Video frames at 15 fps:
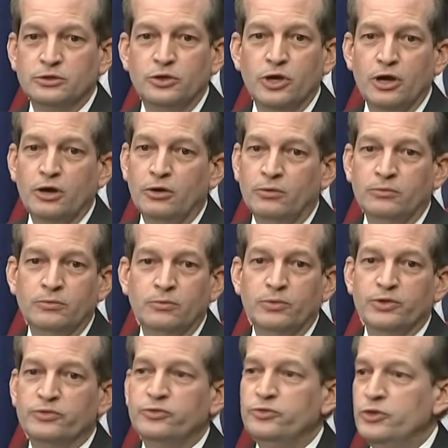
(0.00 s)
go
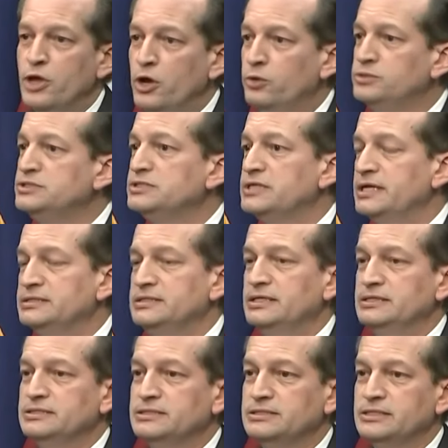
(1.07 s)
with no
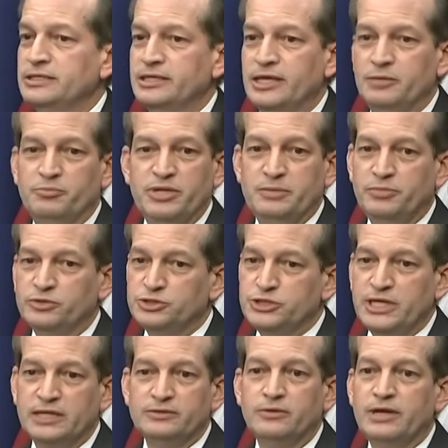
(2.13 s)
sentence and people
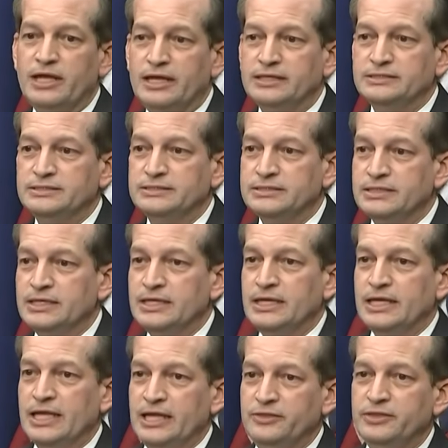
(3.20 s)
shake their heads.
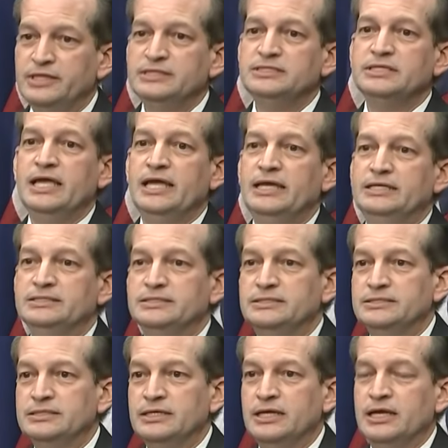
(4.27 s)
In this
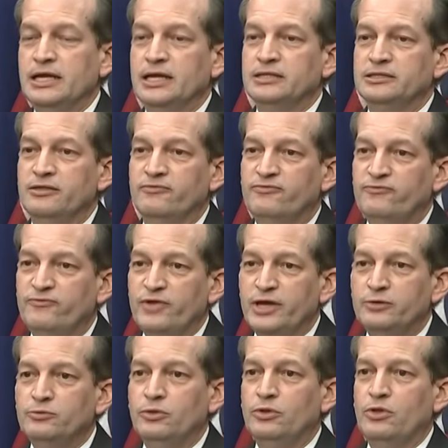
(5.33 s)
case, the
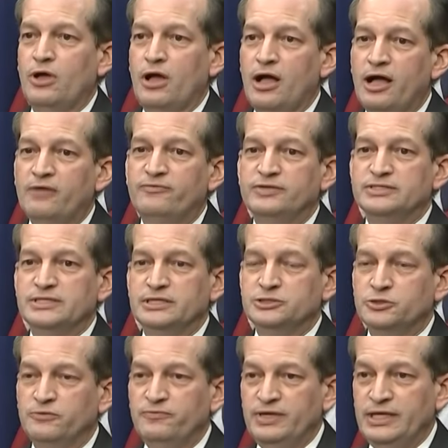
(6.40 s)
federal office
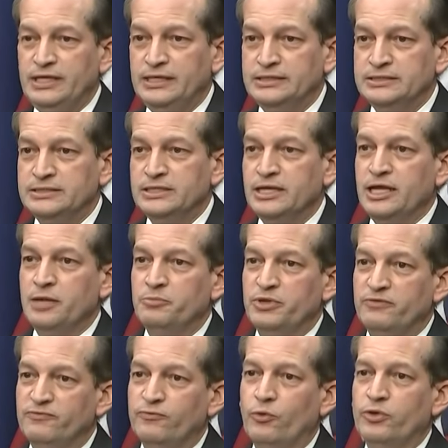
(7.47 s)
intervened
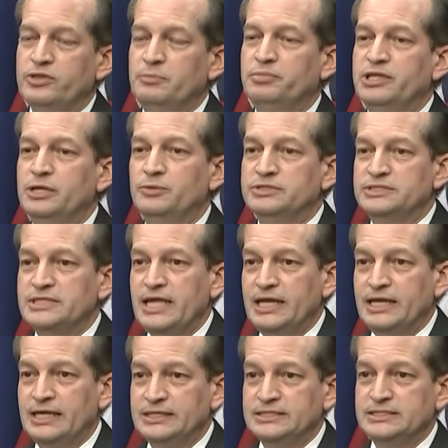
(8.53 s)
before the plea was
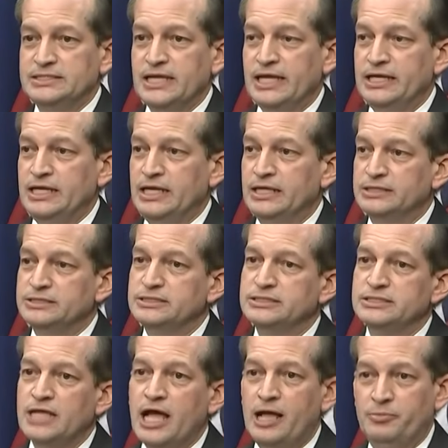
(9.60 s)
taken and said,
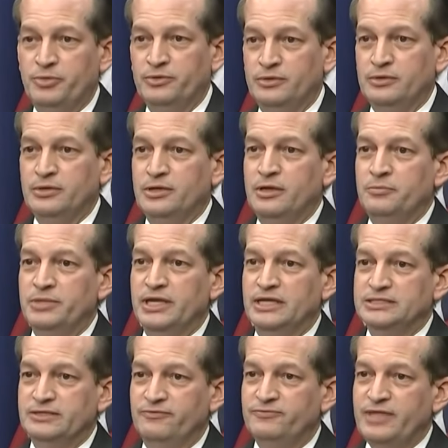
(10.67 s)
stop.
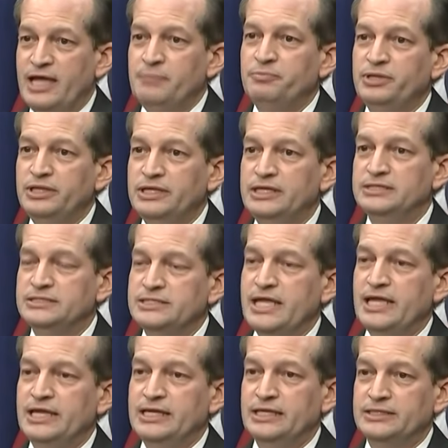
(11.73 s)
Because if that plea is
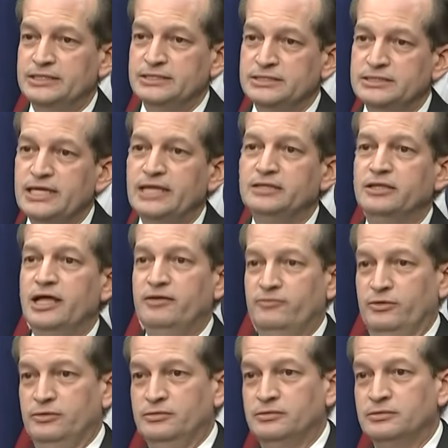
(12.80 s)
taken at the state
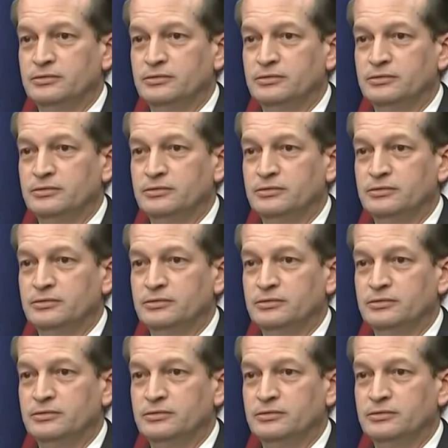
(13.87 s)
level,